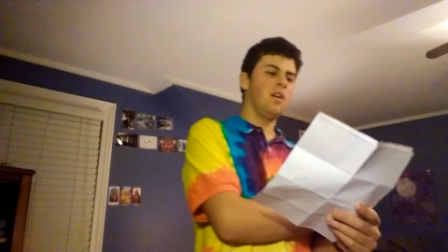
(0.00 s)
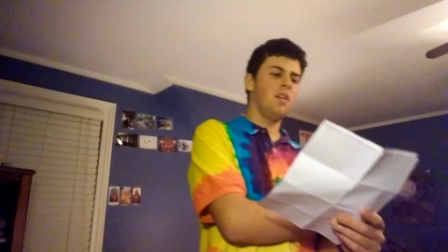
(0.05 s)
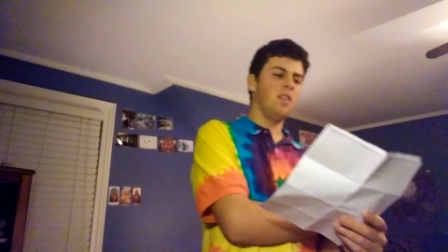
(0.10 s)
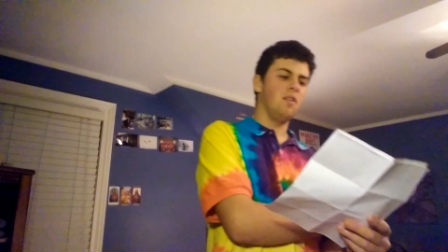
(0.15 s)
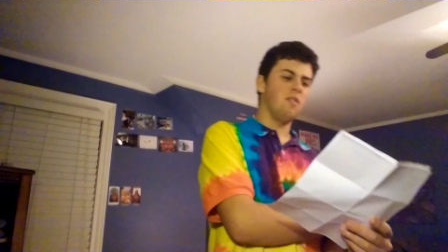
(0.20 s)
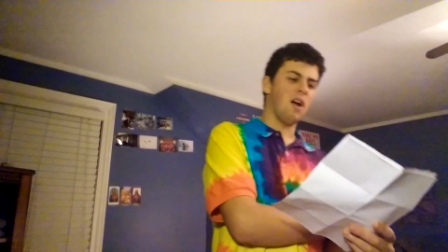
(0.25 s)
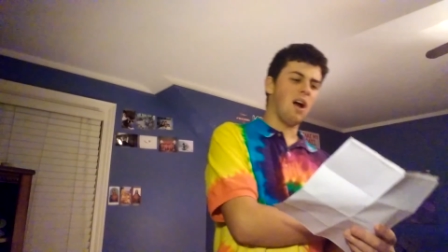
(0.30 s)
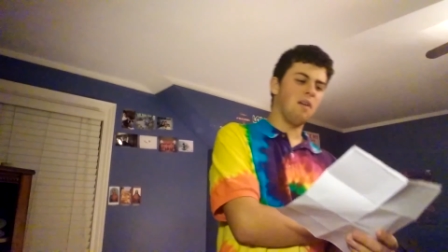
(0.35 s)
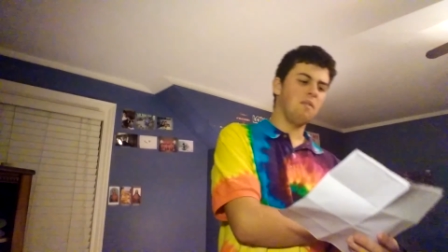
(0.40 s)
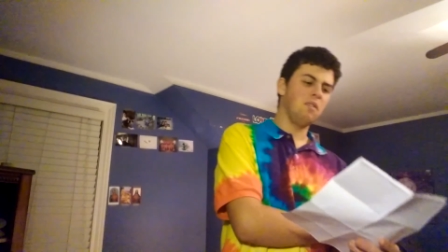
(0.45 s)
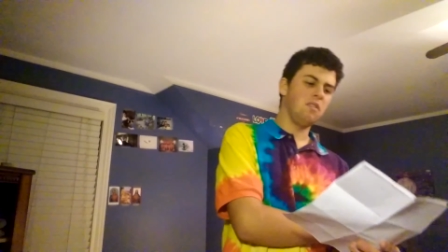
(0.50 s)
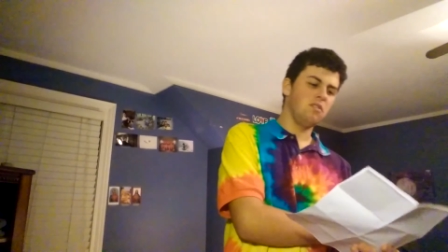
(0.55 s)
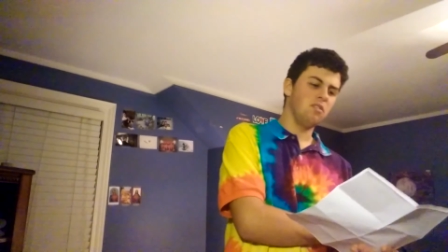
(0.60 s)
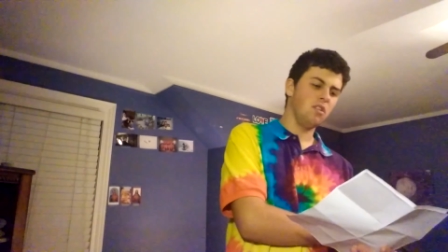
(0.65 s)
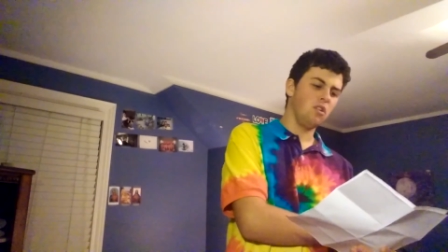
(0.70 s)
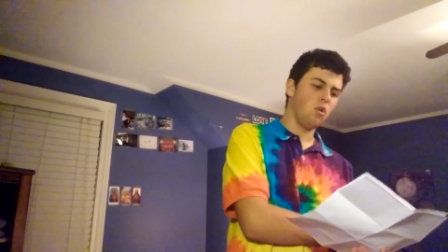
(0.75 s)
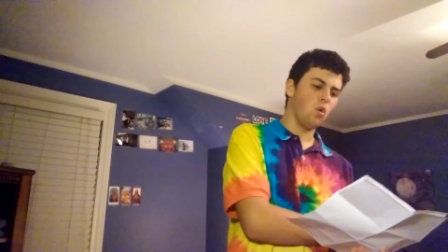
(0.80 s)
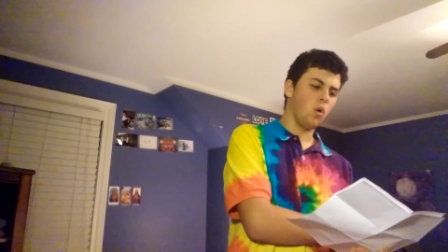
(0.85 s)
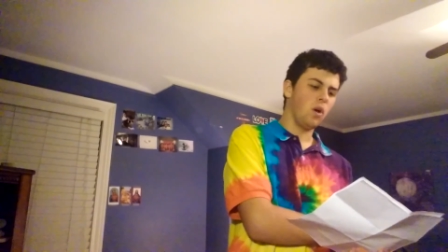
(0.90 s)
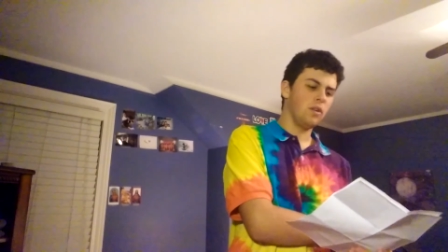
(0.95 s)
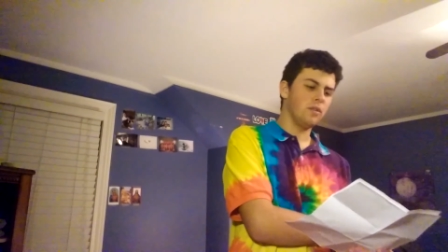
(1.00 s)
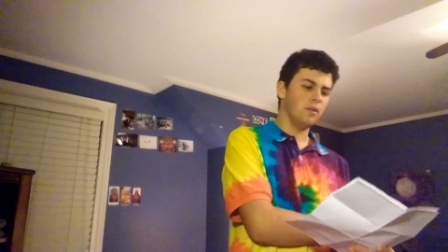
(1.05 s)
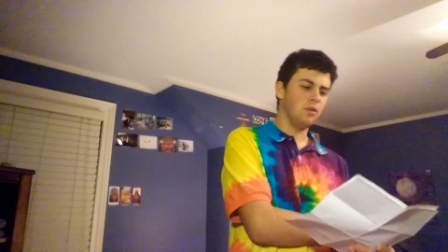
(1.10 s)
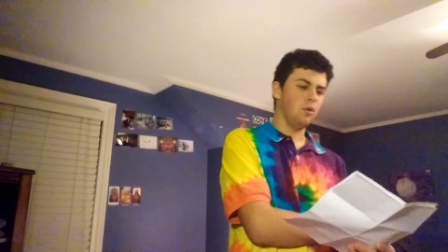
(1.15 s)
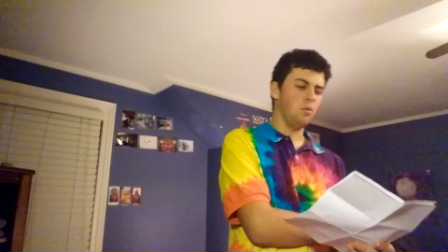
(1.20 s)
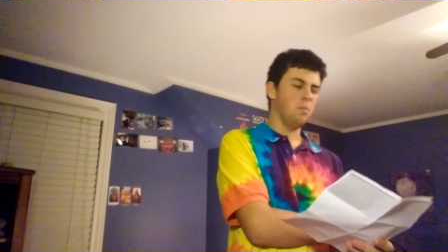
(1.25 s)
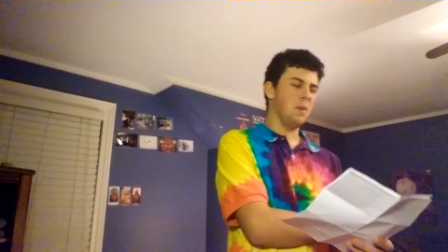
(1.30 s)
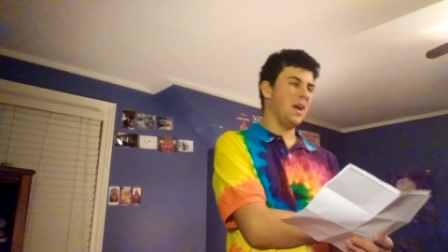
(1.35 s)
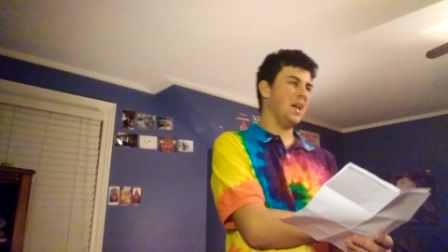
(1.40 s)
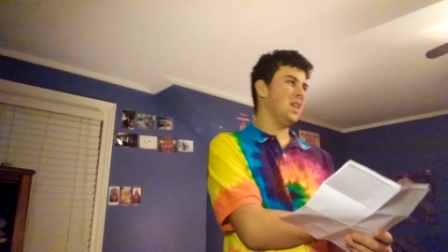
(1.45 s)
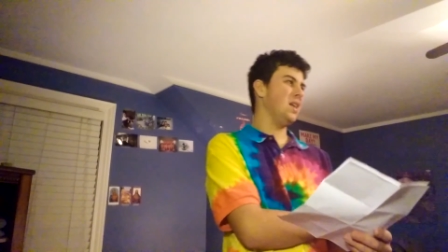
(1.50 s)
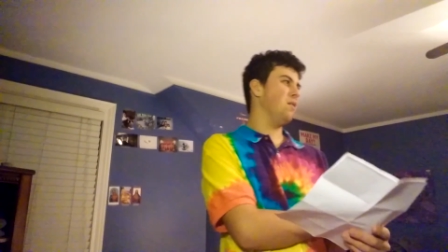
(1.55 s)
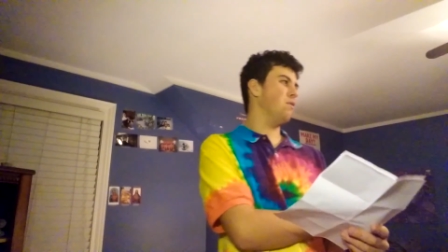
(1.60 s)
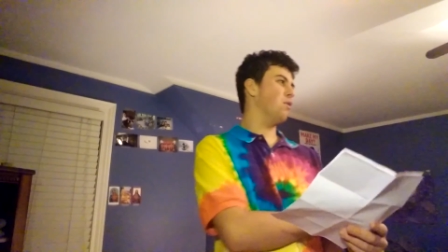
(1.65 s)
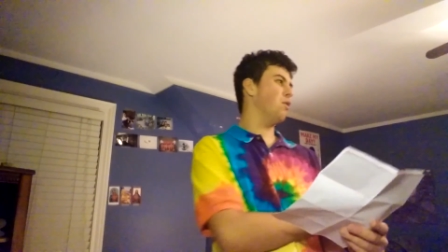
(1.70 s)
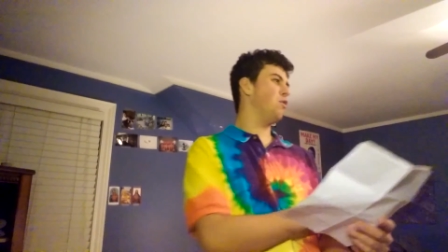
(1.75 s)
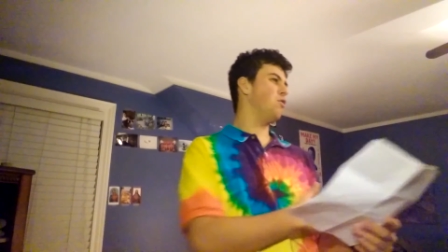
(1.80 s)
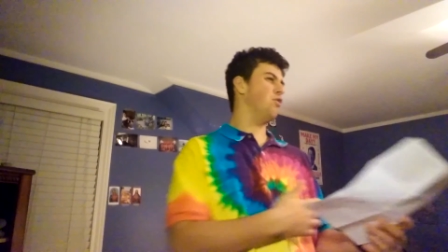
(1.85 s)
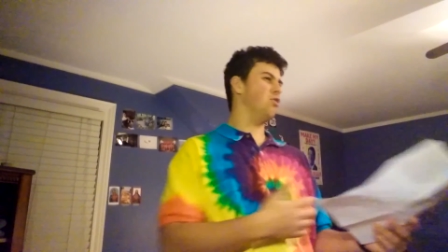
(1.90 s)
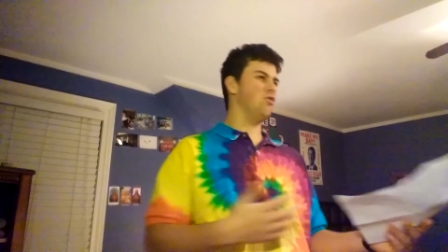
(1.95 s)
They're obviously going to do Bayley
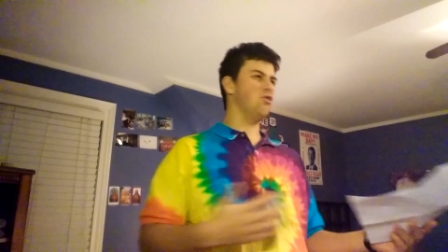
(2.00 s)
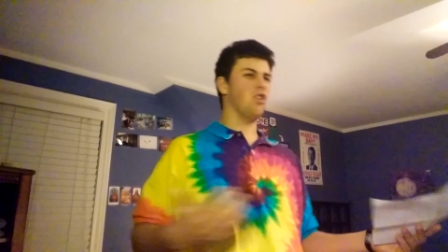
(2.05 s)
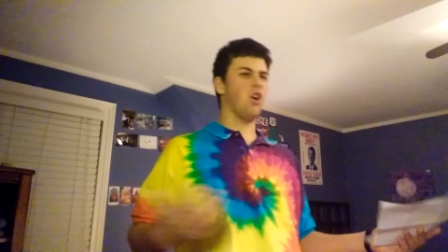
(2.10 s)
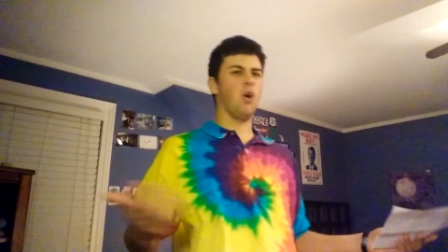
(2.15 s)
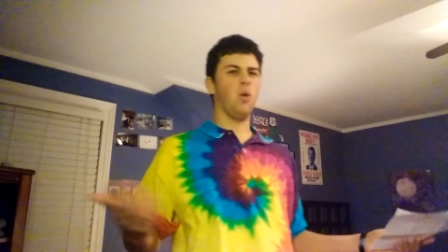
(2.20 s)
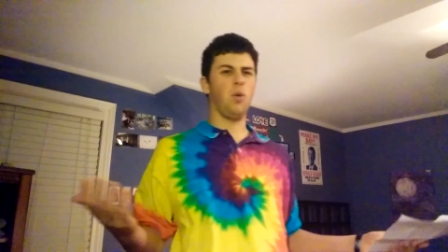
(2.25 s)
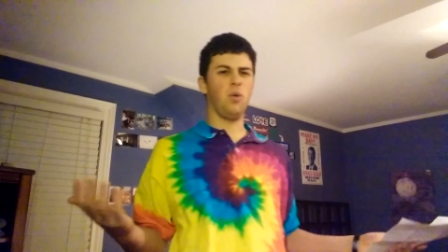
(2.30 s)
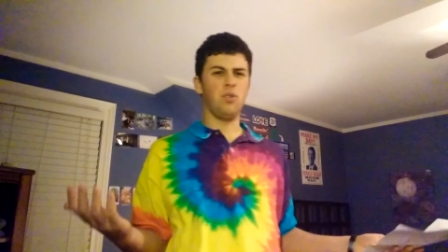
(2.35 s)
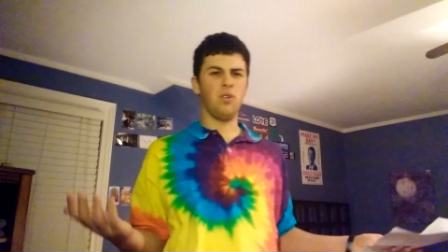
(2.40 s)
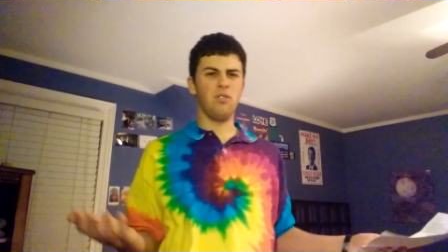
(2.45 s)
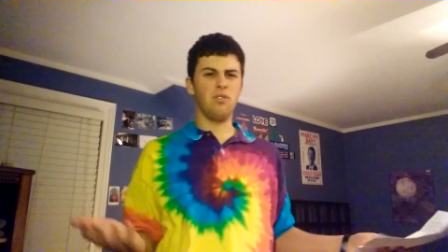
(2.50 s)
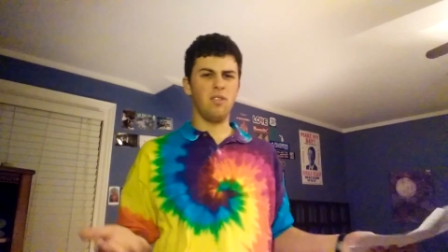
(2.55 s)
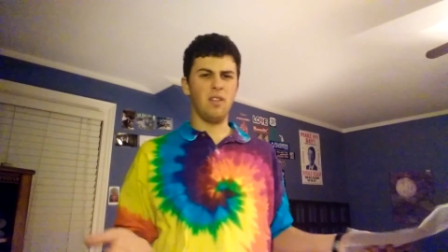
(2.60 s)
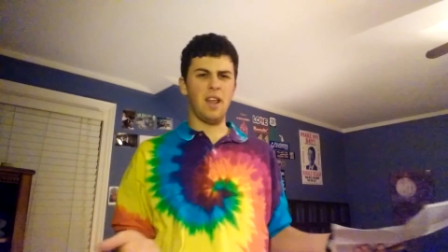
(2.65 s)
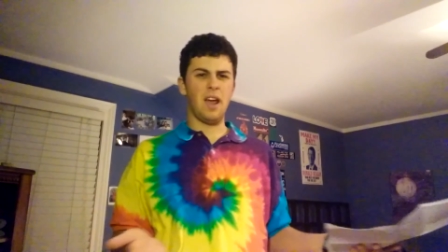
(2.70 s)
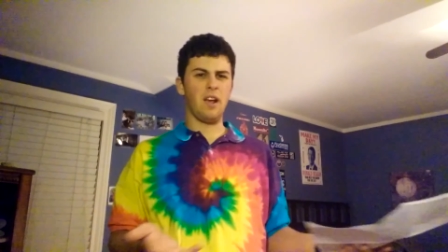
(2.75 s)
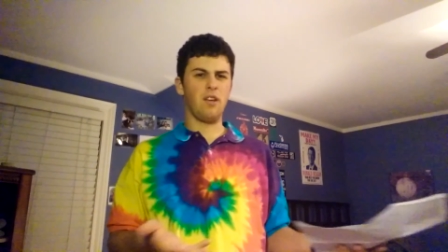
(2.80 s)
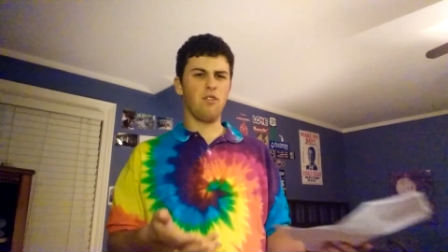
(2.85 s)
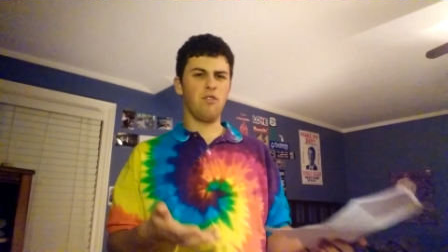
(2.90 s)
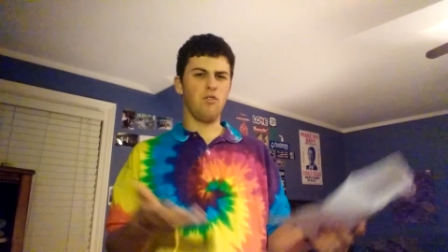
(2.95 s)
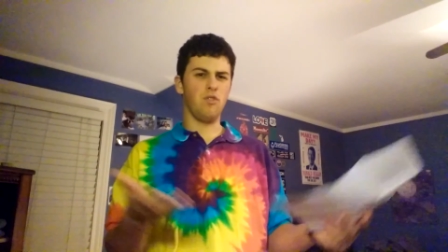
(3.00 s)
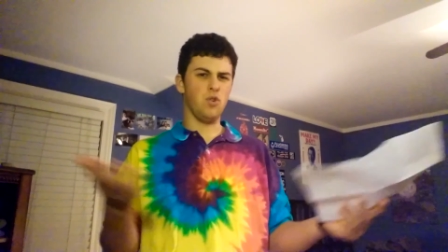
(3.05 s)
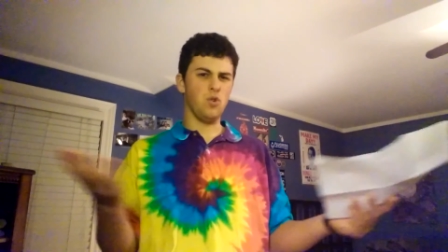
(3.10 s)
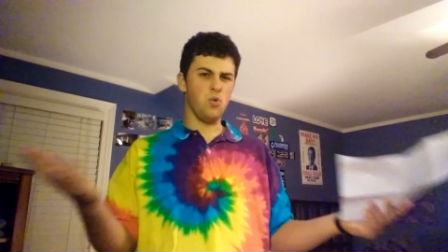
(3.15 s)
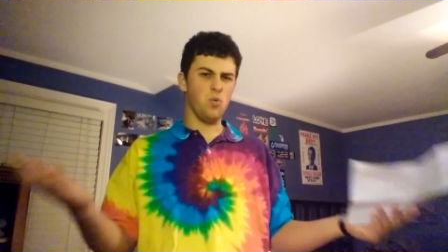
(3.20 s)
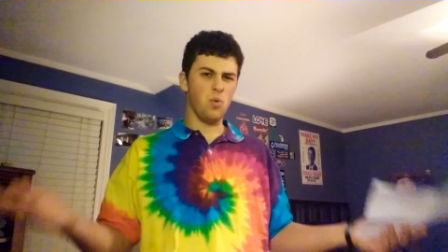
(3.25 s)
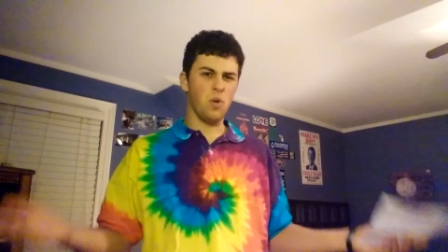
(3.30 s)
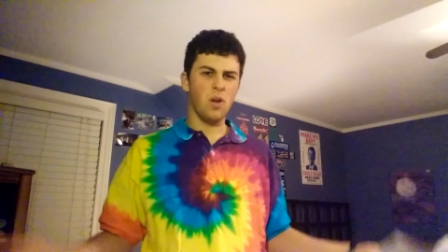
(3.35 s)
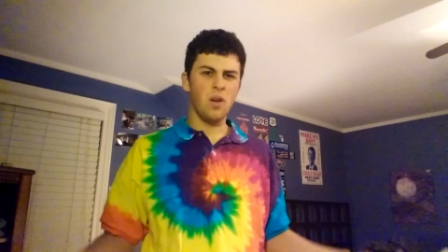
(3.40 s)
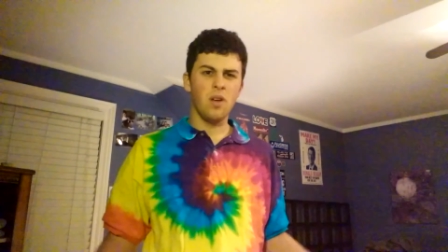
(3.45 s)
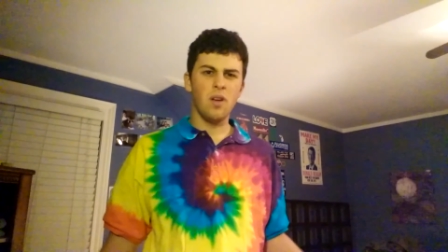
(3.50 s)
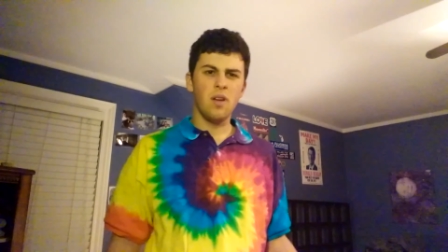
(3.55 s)
versus Charlotte as the next feud,